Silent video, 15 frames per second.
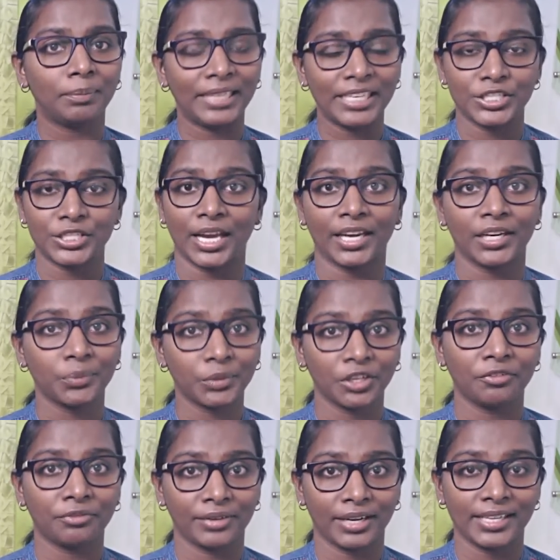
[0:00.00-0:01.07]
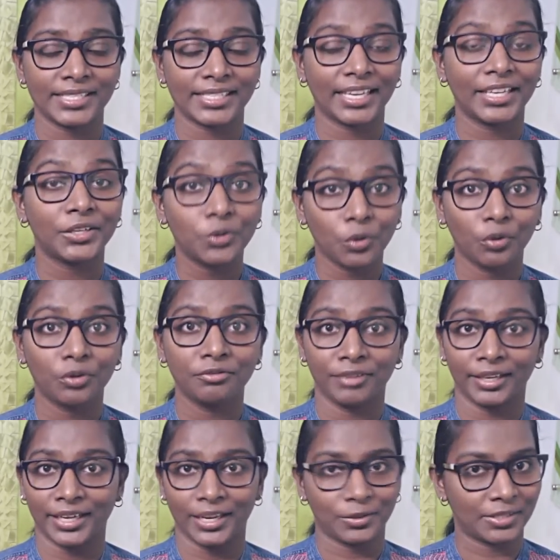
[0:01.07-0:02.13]
please share it with your friends and don't
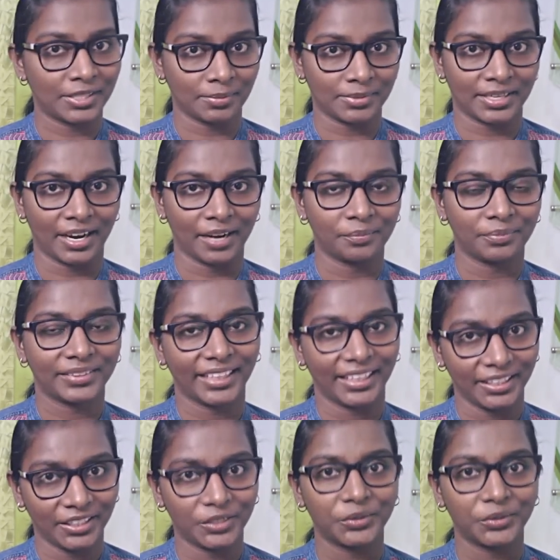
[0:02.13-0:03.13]
forget to subscribe. Thank